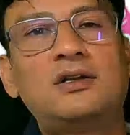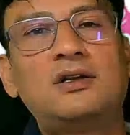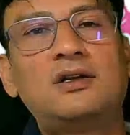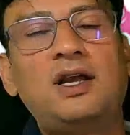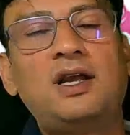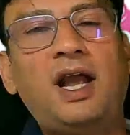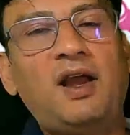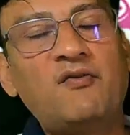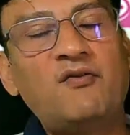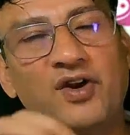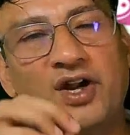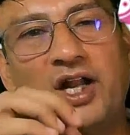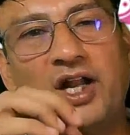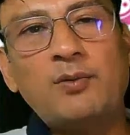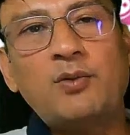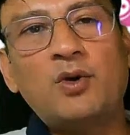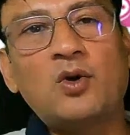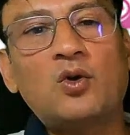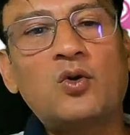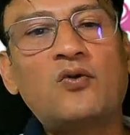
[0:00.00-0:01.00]
Every time you're
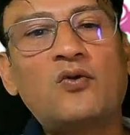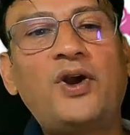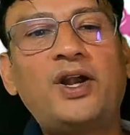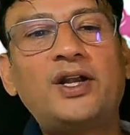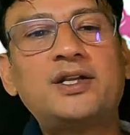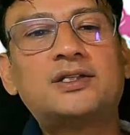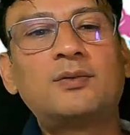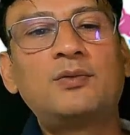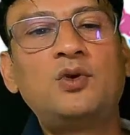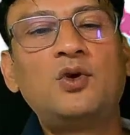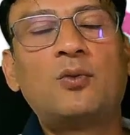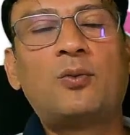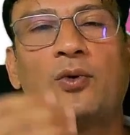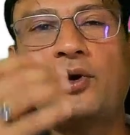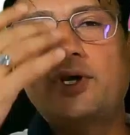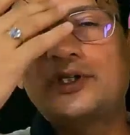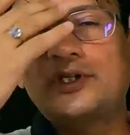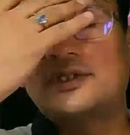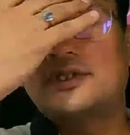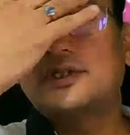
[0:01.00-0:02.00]
going to find some new
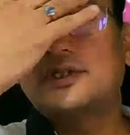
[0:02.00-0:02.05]
points